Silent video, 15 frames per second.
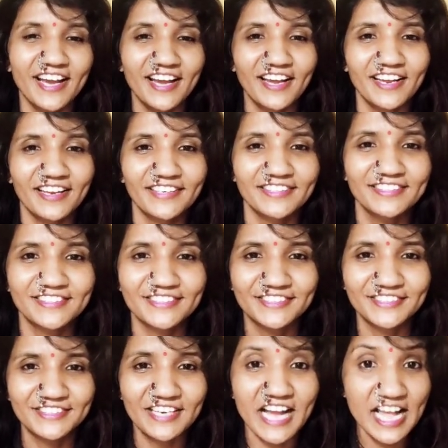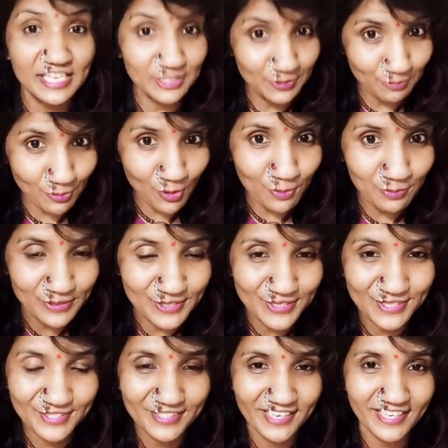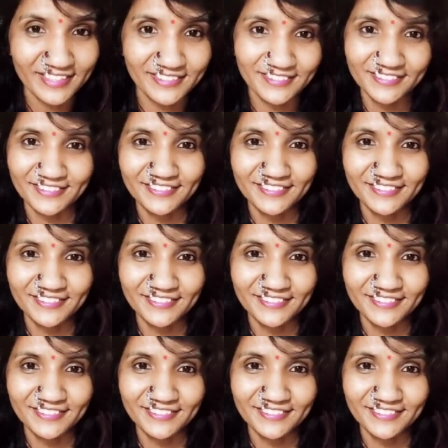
and as promised that